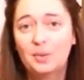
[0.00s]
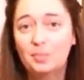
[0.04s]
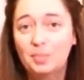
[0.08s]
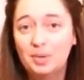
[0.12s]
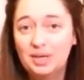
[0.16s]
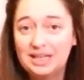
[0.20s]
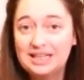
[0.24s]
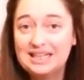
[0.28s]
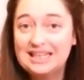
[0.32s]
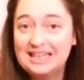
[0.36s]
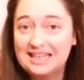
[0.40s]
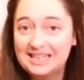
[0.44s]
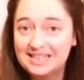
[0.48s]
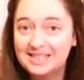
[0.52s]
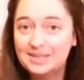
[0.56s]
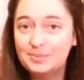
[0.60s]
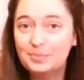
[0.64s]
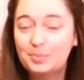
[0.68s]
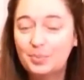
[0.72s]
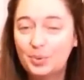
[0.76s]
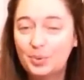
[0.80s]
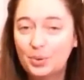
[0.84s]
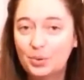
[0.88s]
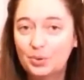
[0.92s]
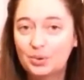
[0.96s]
But it is
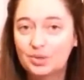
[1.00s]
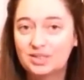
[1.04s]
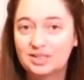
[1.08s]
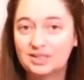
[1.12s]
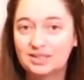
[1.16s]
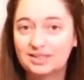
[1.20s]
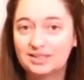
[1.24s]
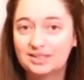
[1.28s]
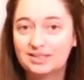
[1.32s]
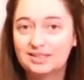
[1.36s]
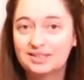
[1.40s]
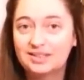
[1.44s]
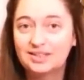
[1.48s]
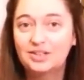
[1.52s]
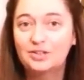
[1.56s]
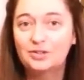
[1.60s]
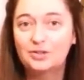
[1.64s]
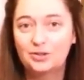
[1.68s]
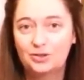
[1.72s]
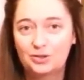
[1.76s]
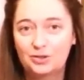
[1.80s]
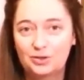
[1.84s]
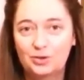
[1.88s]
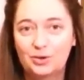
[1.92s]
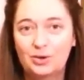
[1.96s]
important
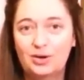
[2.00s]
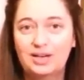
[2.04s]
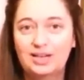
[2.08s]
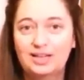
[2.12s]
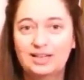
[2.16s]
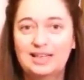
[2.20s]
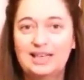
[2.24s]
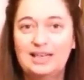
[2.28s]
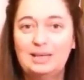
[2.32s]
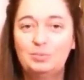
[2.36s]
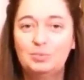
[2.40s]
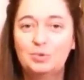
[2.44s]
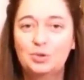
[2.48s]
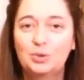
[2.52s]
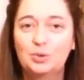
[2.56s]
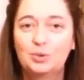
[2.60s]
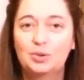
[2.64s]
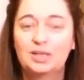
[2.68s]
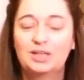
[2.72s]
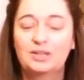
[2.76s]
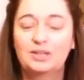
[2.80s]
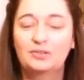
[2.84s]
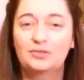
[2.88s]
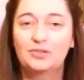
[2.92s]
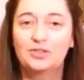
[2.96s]
to try and keep
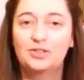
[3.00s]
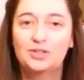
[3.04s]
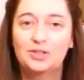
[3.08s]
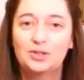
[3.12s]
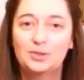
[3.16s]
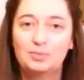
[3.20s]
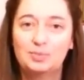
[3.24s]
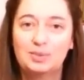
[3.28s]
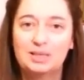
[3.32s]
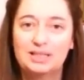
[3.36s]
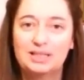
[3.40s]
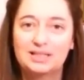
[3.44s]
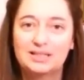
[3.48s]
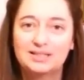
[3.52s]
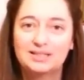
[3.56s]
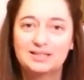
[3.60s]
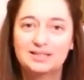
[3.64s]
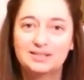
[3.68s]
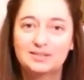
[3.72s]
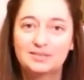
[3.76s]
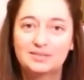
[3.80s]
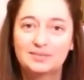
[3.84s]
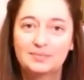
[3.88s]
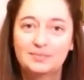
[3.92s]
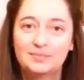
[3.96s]
talking for 2
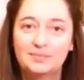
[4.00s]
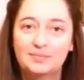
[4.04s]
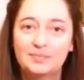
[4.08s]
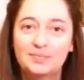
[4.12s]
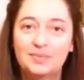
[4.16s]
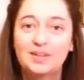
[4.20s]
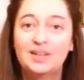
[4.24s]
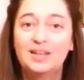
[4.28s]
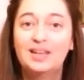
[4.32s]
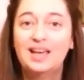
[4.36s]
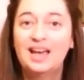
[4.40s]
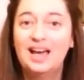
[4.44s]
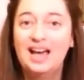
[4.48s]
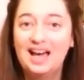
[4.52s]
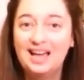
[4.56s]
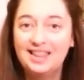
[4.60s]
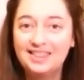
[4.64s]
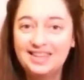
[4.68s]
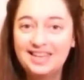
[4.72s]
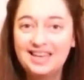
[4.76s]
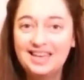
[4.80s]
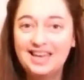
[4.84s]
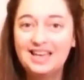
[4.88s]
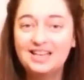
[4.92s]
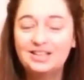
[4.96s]
minutes.
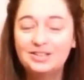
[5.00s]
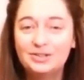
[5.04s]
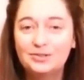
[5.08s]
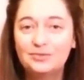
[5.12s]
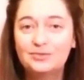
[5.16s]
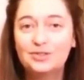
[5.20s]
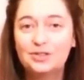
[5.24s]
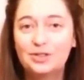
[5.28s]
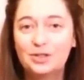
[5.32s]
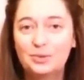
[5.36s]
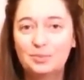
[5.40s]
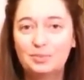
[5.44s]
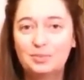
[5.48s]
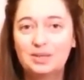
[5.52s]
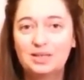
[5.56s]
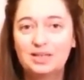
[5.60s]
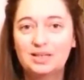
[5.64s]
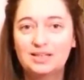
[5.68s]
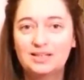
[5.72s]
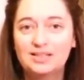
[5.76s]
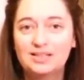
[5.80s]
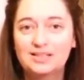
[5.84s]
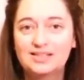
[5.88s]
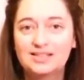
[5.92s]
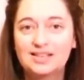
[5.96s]
At the end of 2
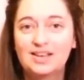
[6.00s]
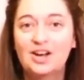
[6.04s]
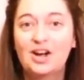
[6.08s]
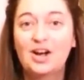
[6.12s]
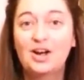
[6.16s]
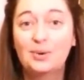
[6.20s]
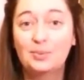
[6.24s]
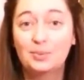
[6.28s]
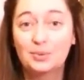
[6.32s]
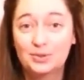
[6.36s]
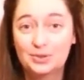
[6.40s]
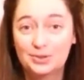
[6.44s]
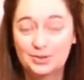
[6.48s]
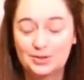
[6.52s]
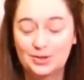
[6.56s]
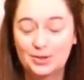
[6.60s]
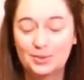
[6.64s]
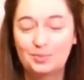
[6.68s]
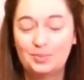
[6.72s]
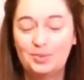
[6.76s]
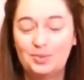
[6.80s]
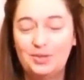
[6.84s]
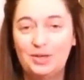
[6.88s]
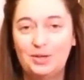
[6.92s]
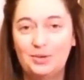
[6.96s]
minutes, I will
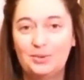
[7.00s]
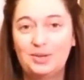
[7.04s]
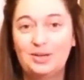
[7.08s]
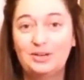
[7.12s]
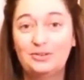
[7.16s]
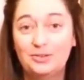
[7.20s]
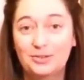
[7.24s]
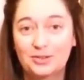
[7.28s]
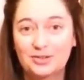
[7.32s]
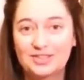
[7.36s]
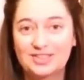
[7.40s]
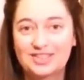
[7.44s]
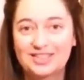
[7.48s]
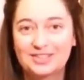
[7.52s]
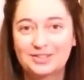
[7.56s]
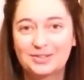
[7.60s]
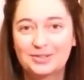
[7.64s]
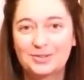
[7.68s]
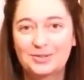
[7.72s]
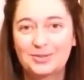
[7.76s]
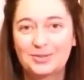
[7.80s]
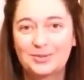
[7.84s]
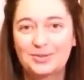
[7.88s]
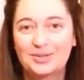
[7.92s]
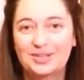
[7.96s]
stop you if you're
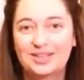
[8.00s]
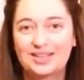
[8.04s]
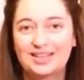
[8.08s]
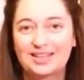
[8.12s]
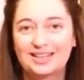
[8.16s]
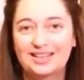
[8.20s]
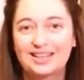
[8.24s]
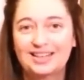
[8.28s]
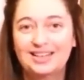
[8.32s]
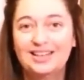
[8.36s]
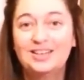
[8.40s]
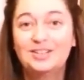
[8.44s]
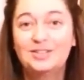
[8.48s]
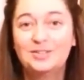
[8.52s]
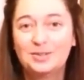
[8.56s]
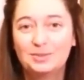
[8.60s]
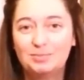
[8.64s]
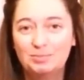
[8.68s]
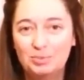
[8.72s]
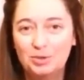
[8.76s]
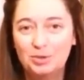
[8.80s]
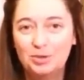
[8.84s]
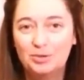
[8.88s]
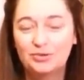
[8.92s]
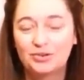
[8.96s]
still talking
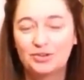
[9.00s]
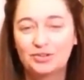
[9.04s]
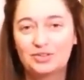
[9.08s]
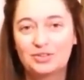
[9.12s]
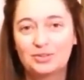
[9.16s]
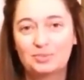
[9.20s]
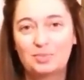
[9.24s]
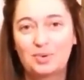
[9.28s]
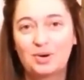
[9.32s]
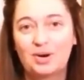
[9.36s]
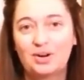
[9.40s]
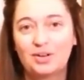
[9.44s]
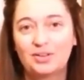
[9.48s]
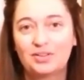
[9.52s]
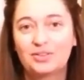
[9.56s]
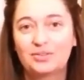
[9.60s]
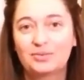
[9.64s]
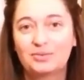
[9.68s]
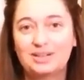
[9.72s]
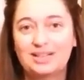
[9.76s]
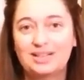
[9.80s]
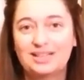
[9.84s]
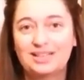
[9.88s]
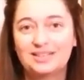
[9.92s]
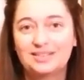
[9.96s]
to move on to part
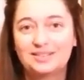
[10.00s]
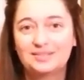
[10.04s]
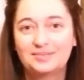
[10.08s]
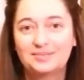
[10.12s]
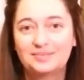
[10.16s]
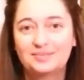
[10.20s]
3.